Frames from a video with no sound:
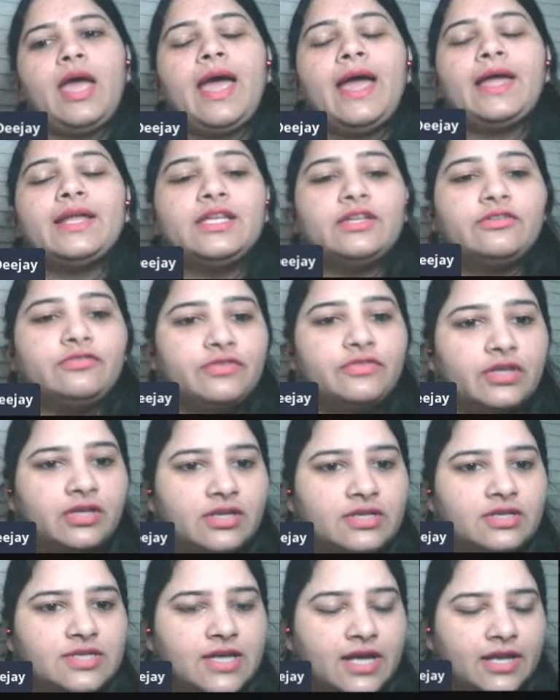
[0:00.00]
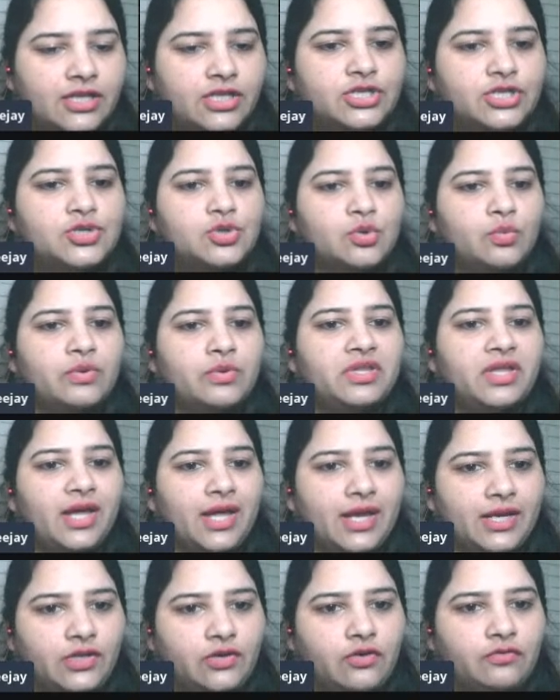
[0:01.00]
And if there is any issue with
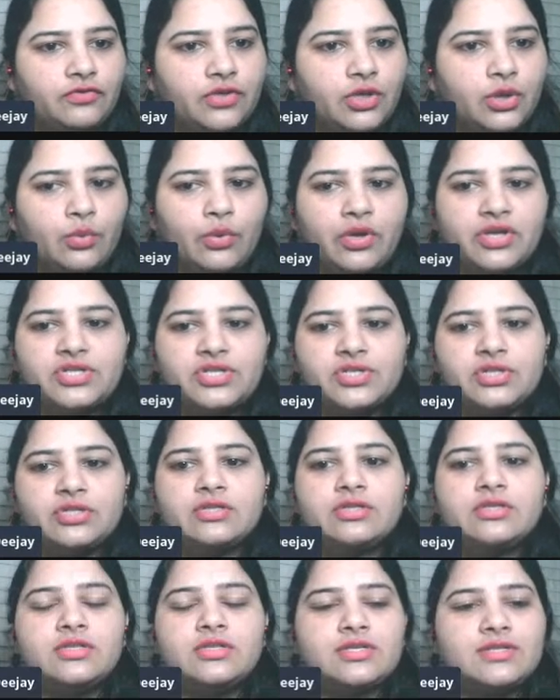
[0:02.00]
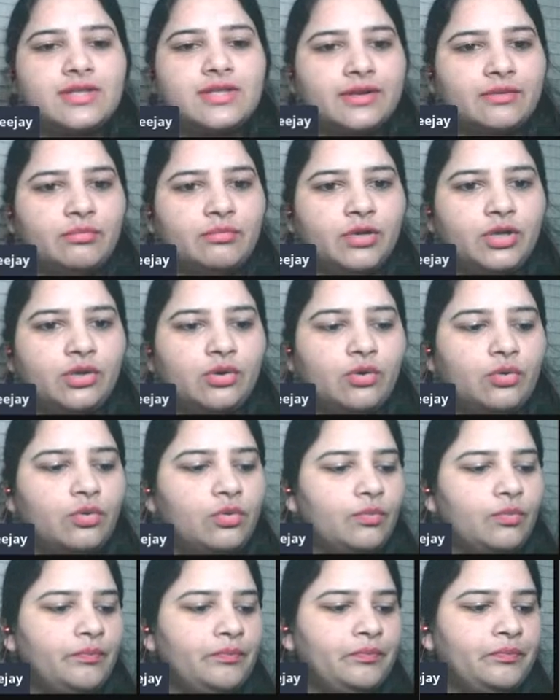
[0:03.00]
any of the questions, just let me
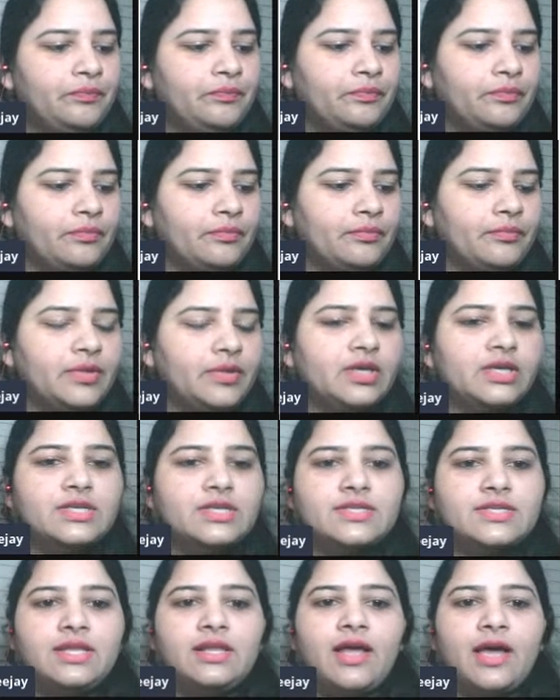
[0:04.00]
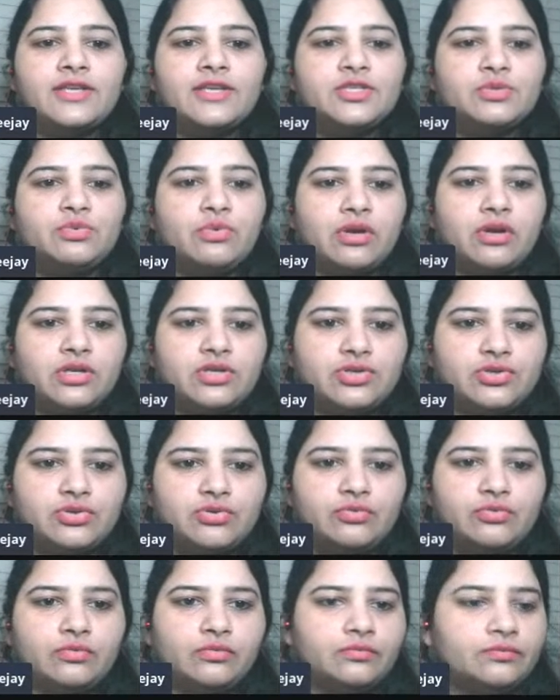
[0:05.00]
know, because the last one is
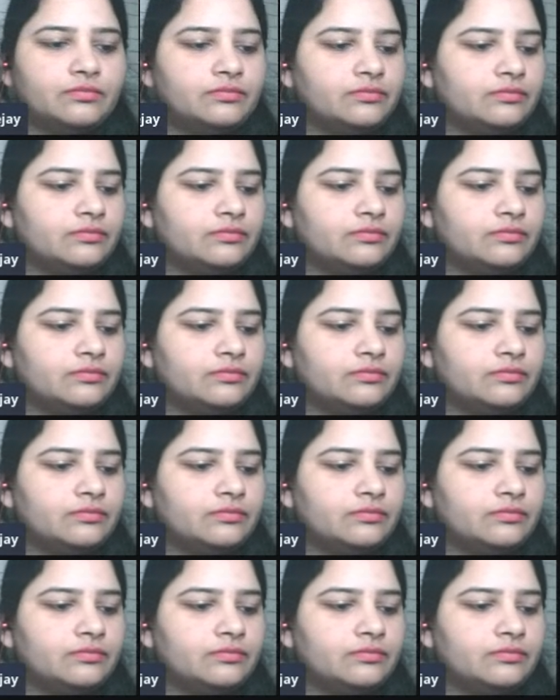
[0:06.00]
true.